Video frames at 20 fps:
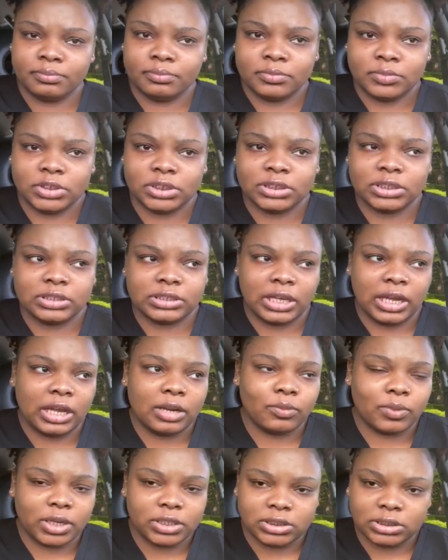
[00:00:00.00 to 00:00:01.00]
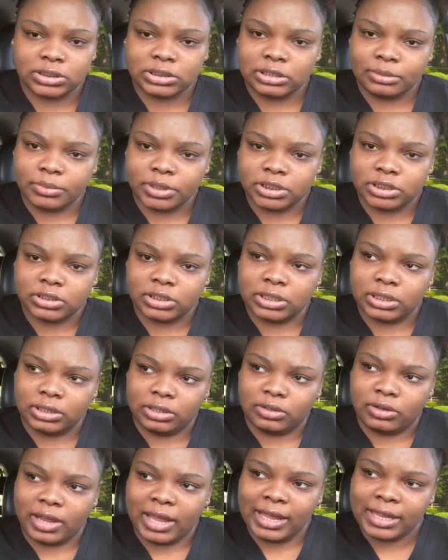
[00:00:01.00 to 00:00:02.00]
Just because hand washing so much, you get a
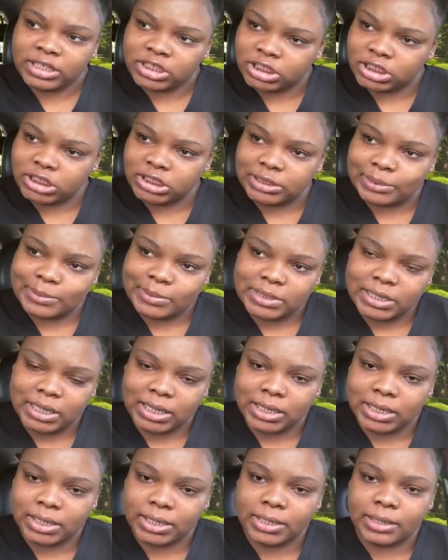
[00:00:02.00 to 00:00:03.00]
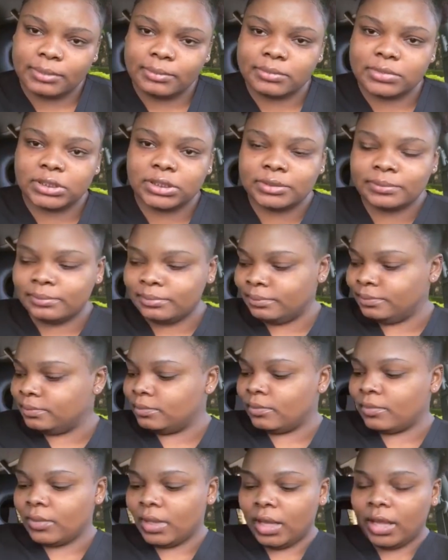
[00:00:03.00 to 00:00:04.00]
little ashy sometimes.
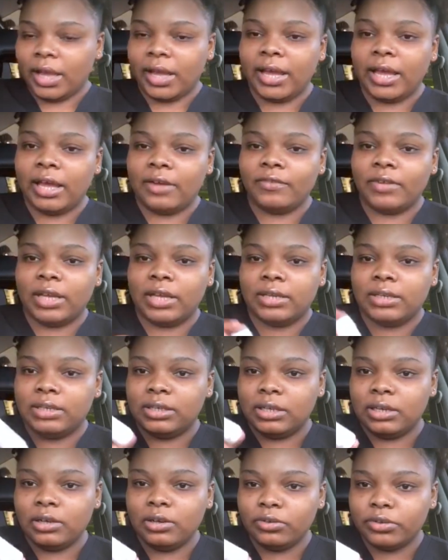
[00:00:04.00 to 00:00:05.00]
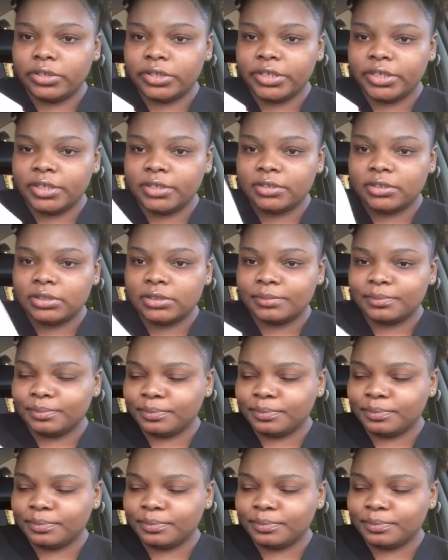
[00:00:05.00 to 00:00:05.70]
I have a deodorant